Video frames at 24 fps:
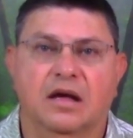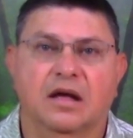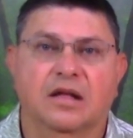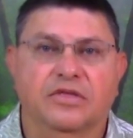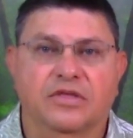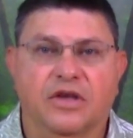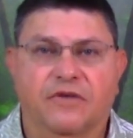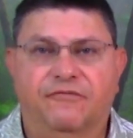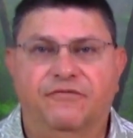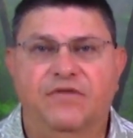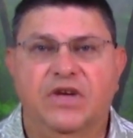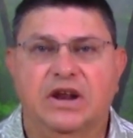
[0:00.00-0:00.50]

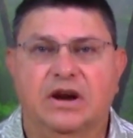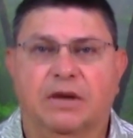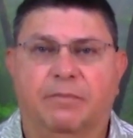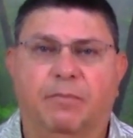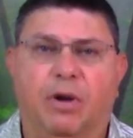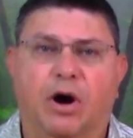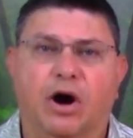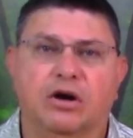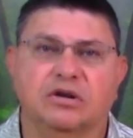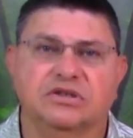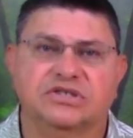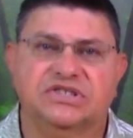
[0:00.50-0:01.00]
The feet
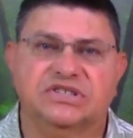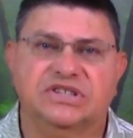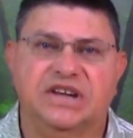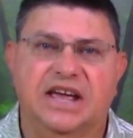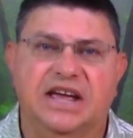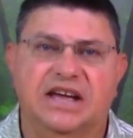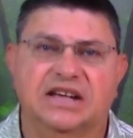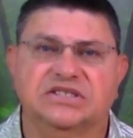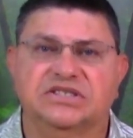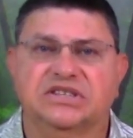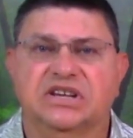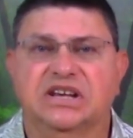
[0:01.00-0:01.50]
apart
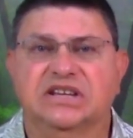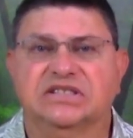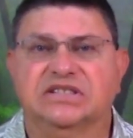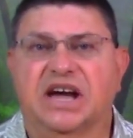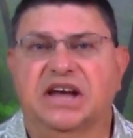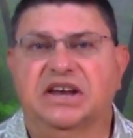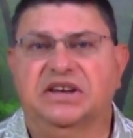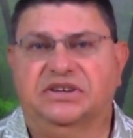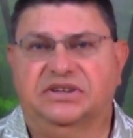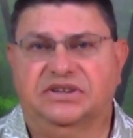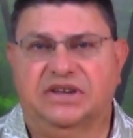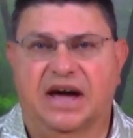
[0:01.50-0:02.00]
stance is
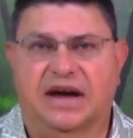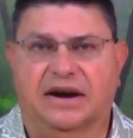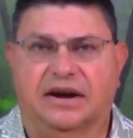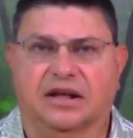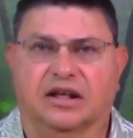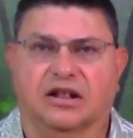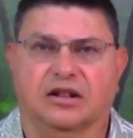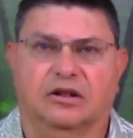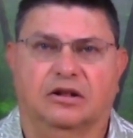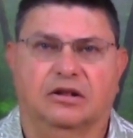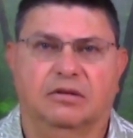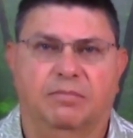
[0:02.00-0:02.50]

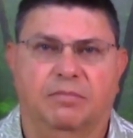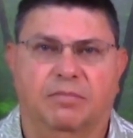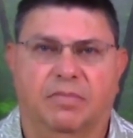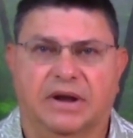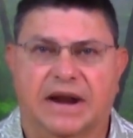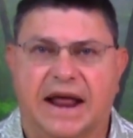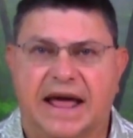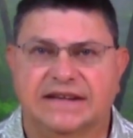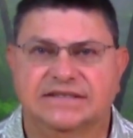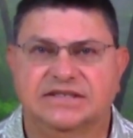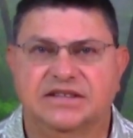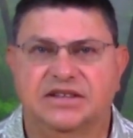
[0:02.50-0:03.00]
identical, but
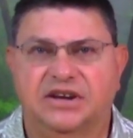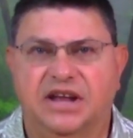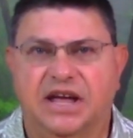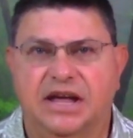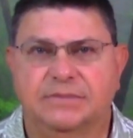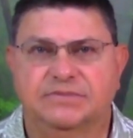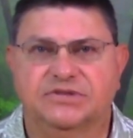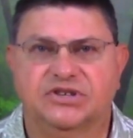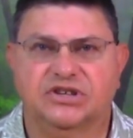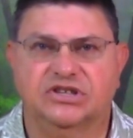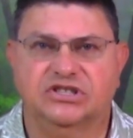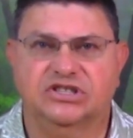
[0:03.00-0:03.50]
as the
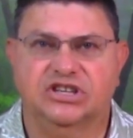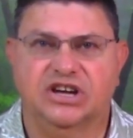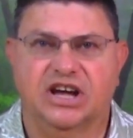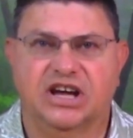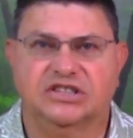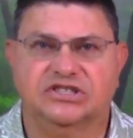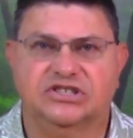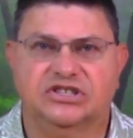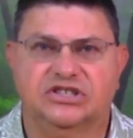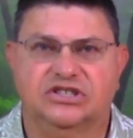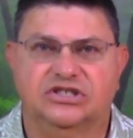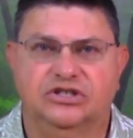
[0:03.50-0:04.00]
name
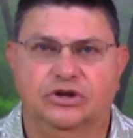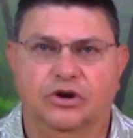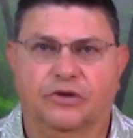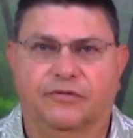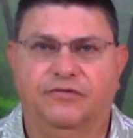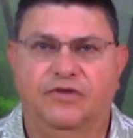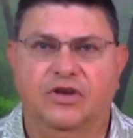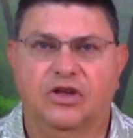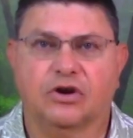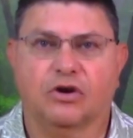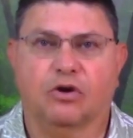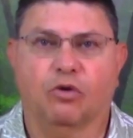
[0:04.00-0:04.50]
suggests, your
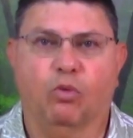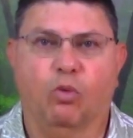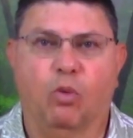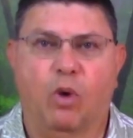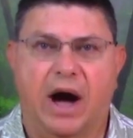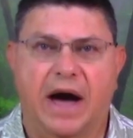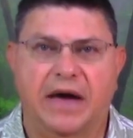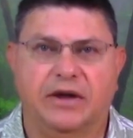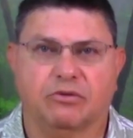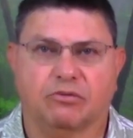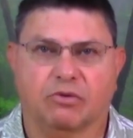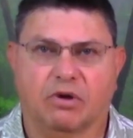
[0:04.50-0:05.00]
feet are
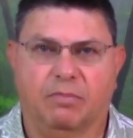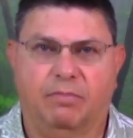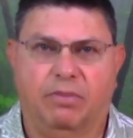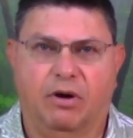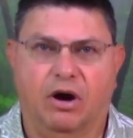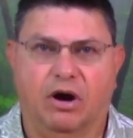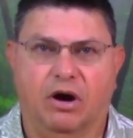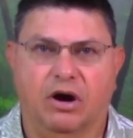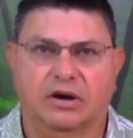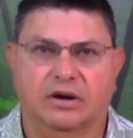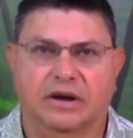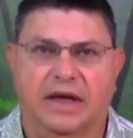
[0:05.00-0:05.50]
wider
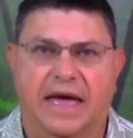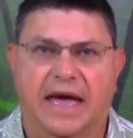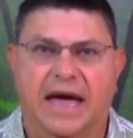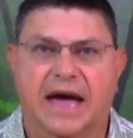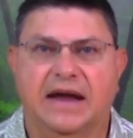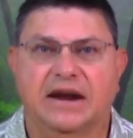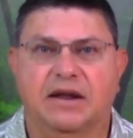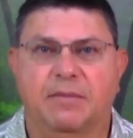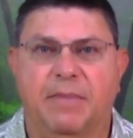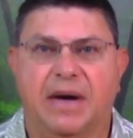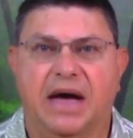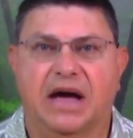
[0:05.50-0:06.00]
apart
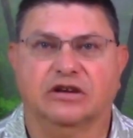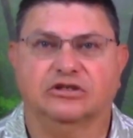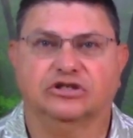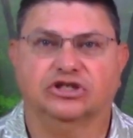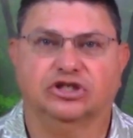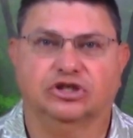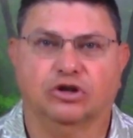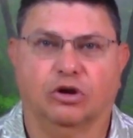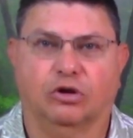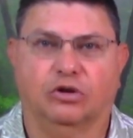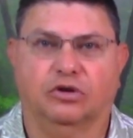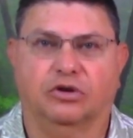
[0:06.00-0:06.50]
at about
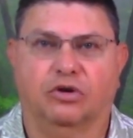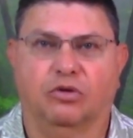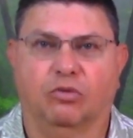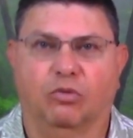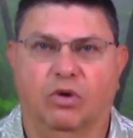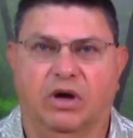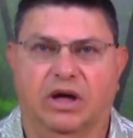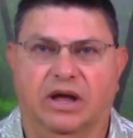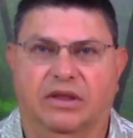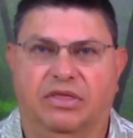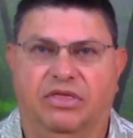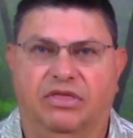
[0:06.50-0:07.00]
shoulder
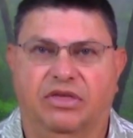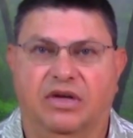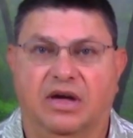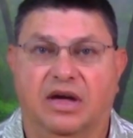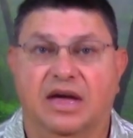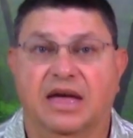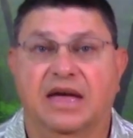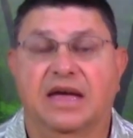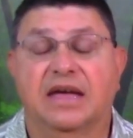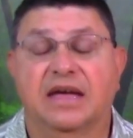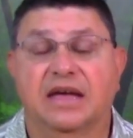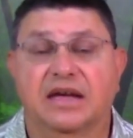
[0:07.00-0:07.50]
width.
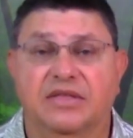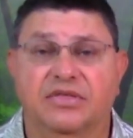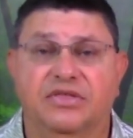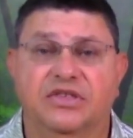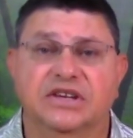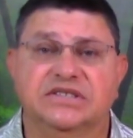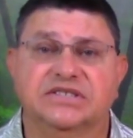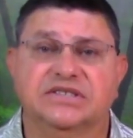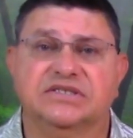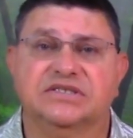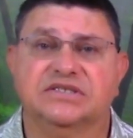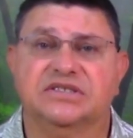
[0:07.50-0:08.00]

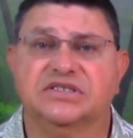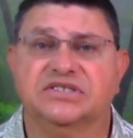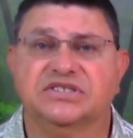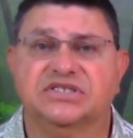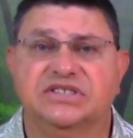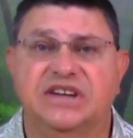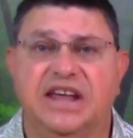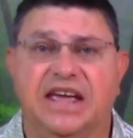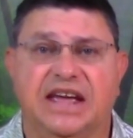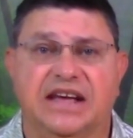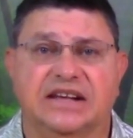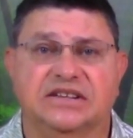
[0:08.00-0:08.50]
This is the
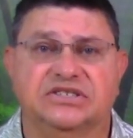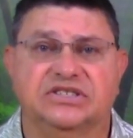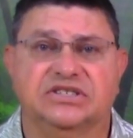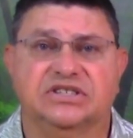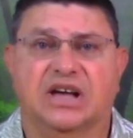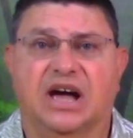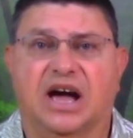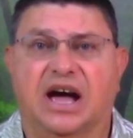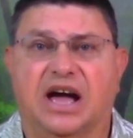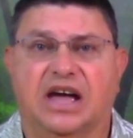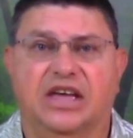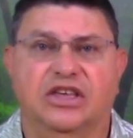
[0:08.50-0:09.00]
stance
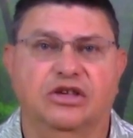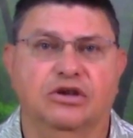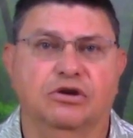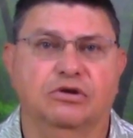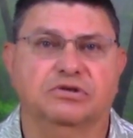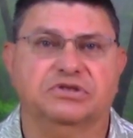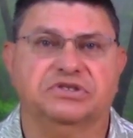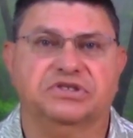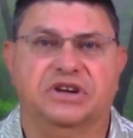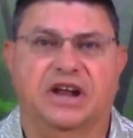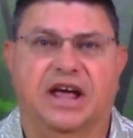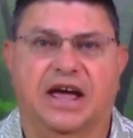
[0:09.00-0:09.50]
I
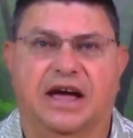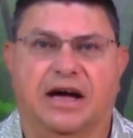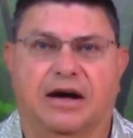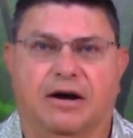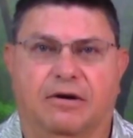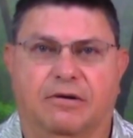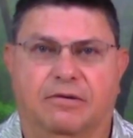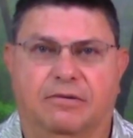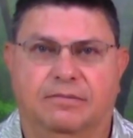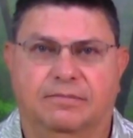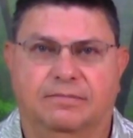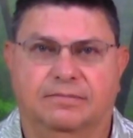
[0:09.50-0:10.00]
use now.